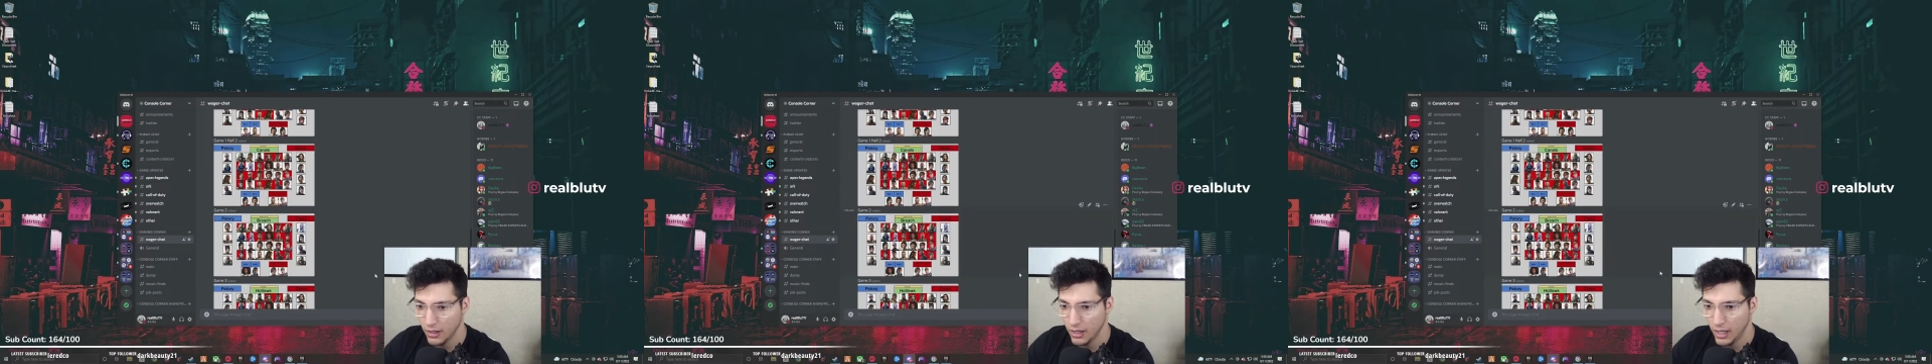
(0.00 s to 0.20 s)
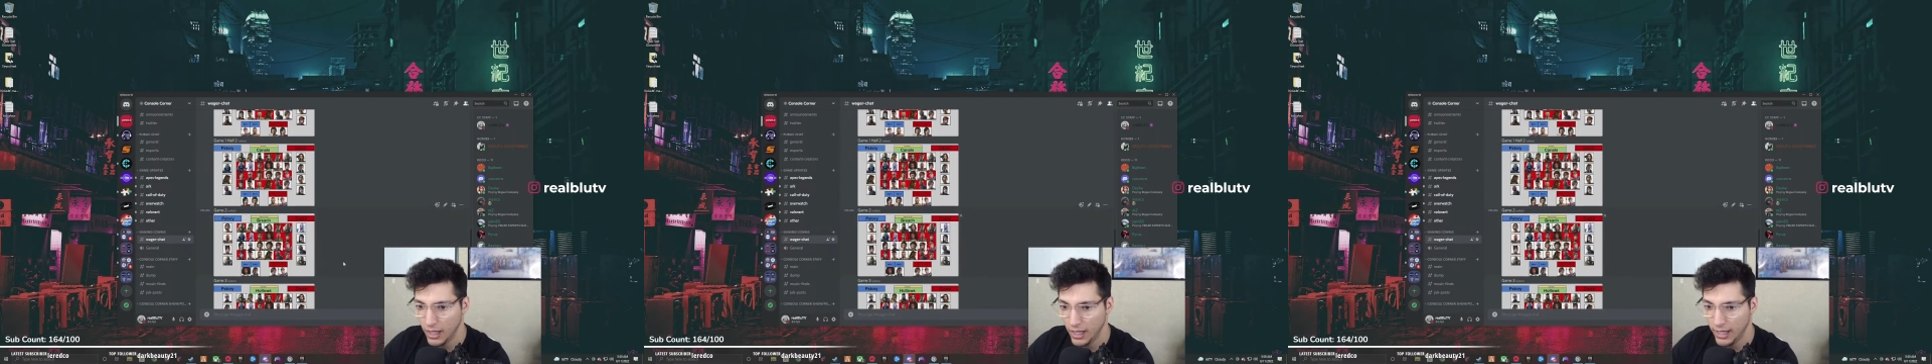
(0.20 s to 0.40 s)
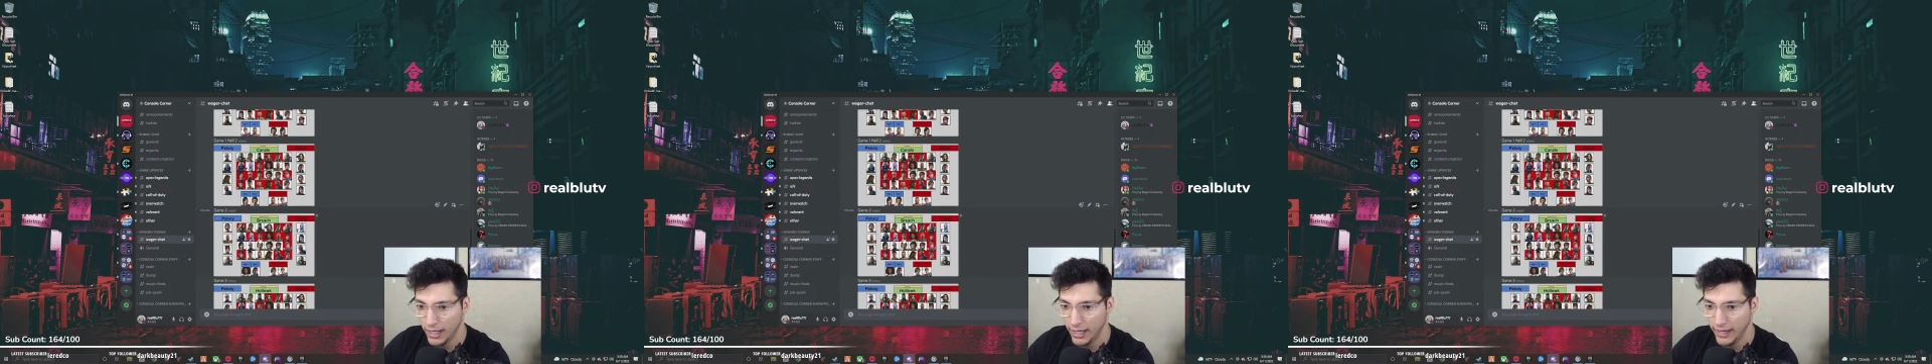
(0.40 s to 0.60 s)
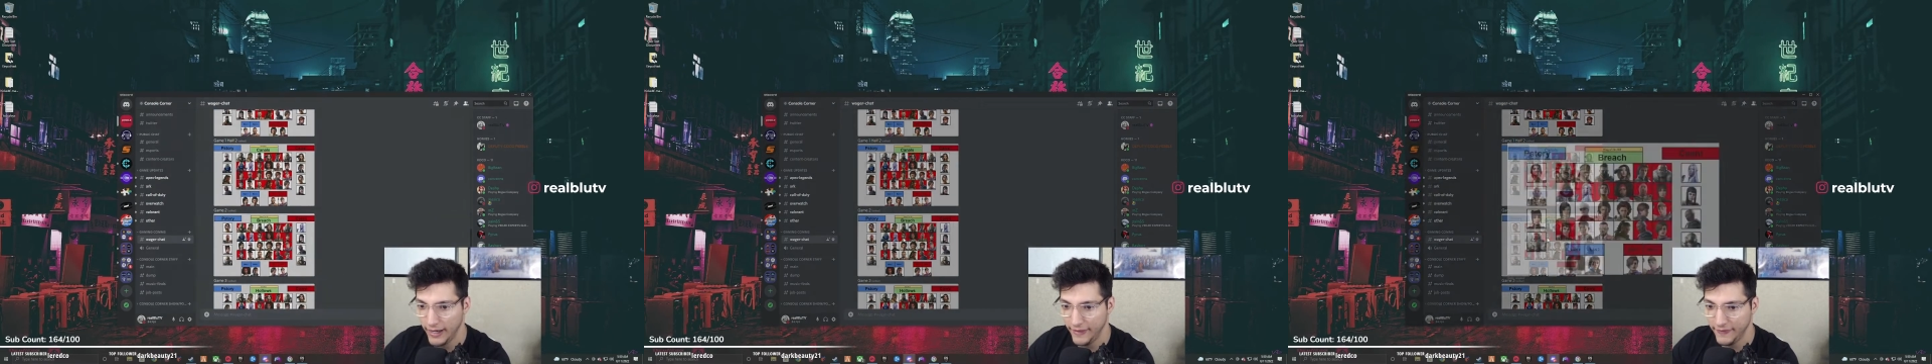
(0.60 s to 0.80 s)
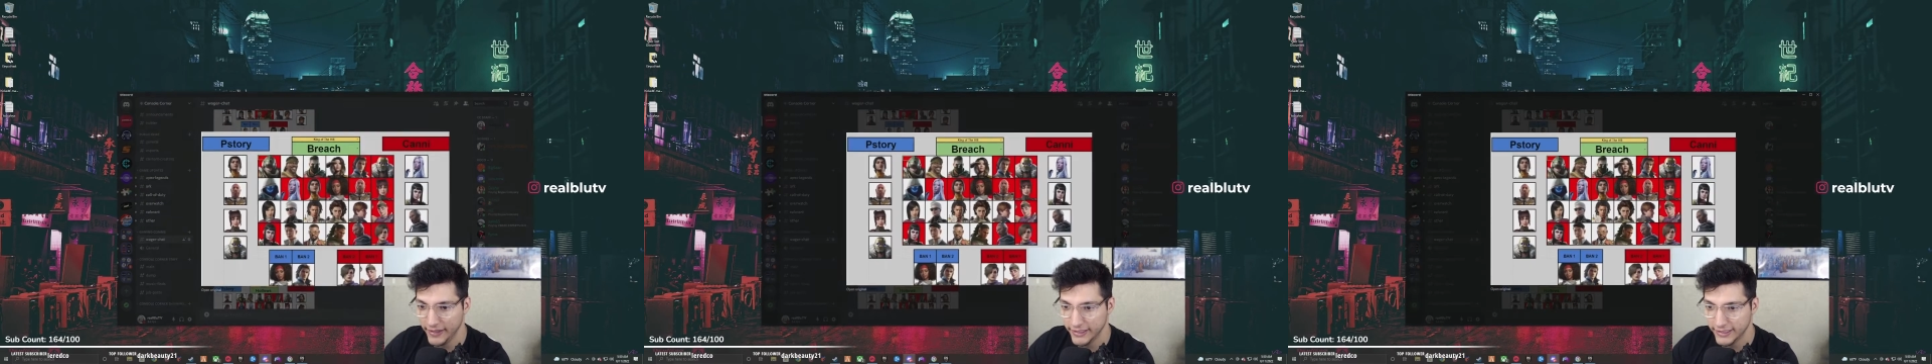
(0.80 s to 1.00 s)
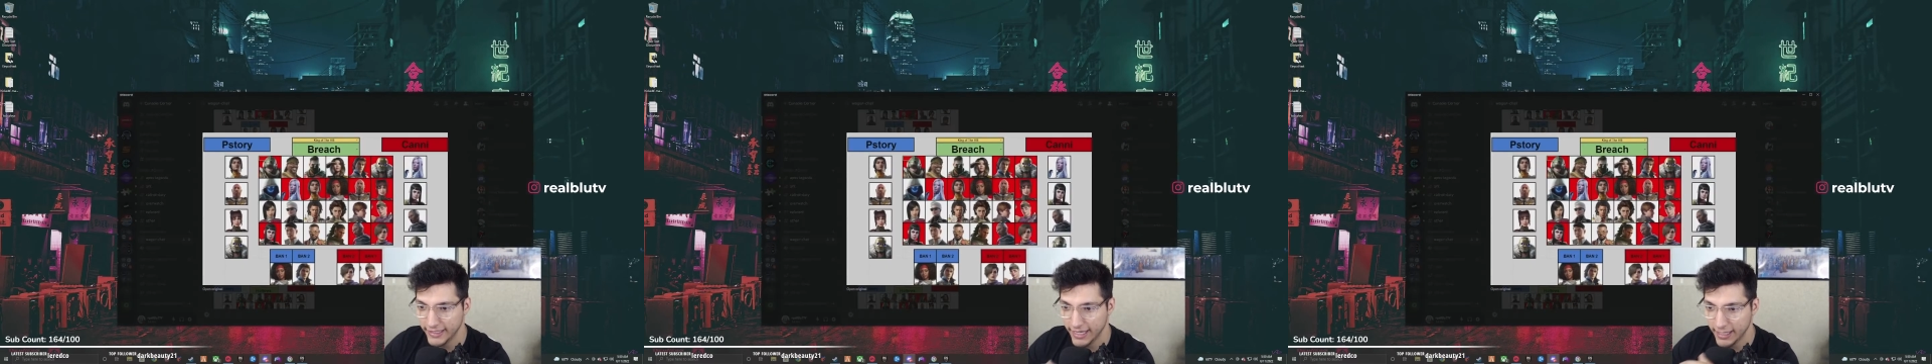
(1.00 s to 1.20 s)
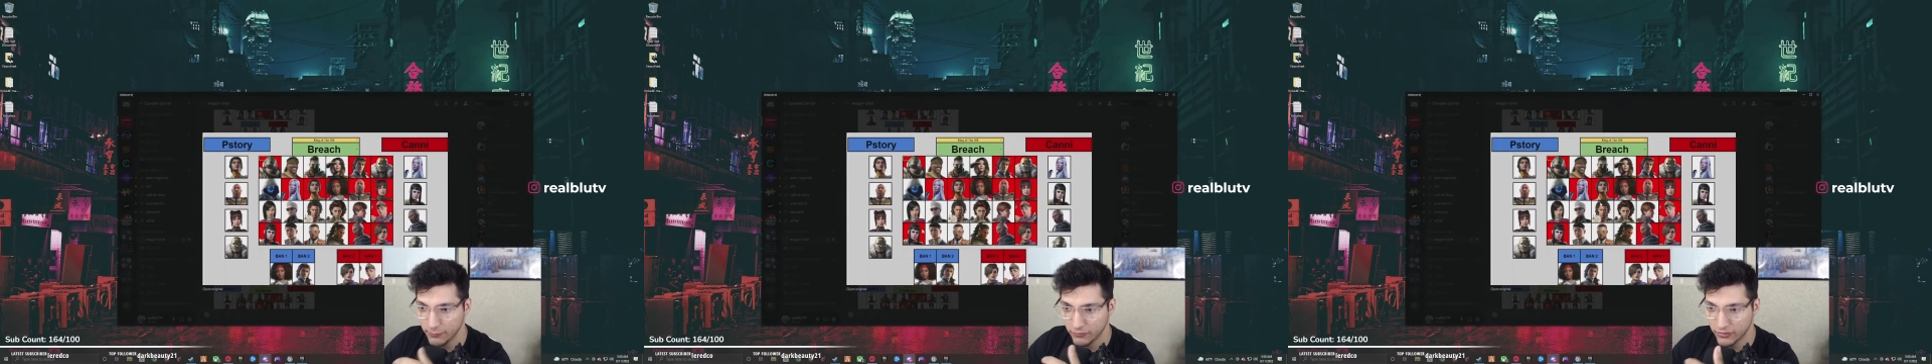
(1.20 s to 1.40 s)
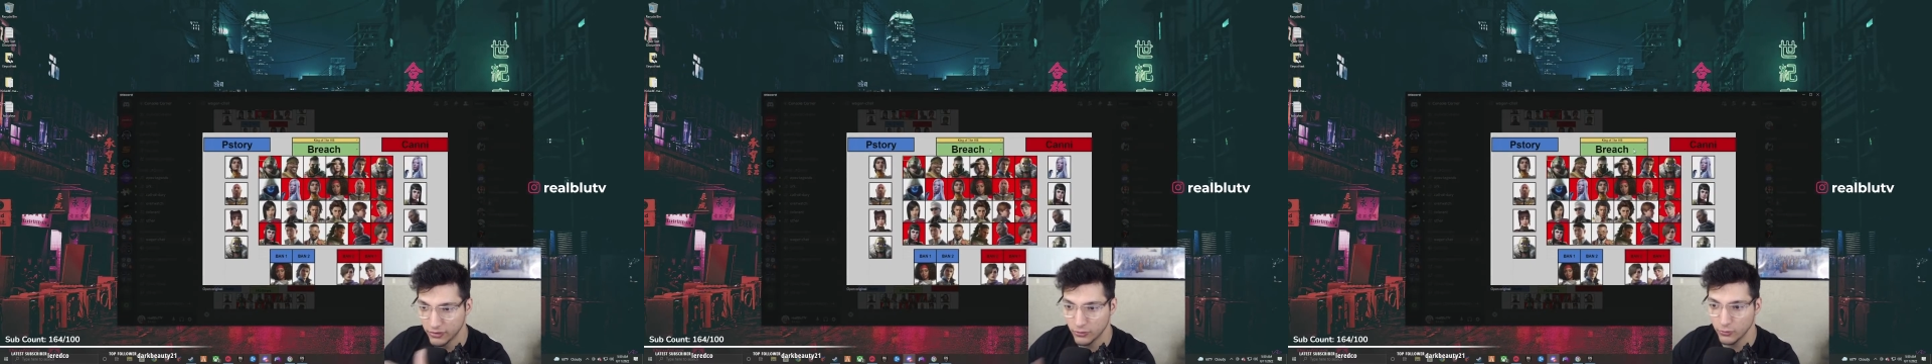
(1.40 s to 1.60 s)
And then game
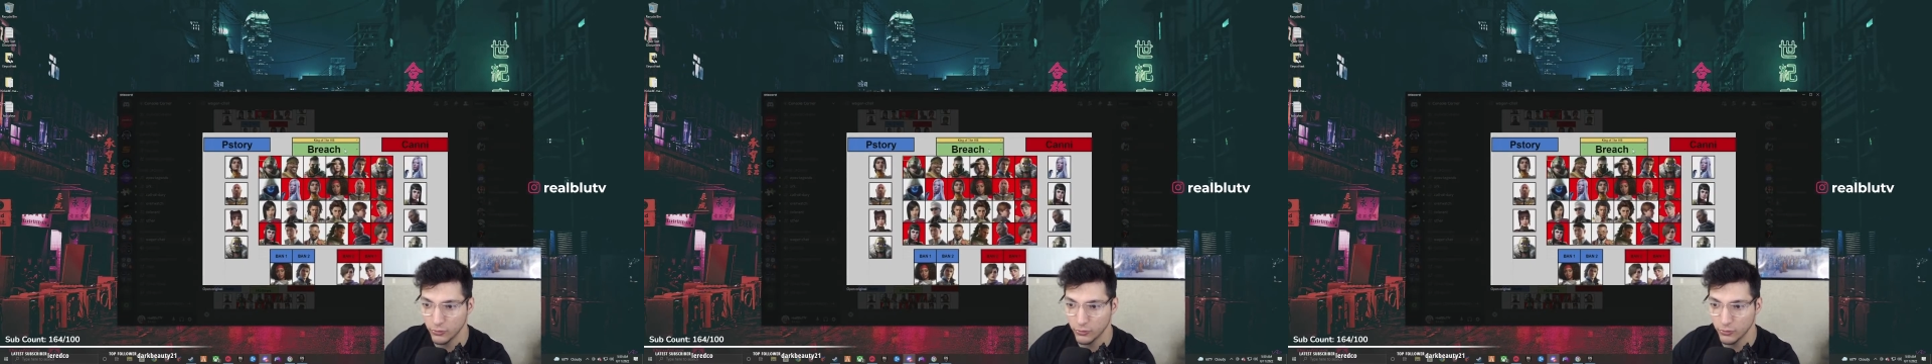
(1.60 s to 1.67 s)
2,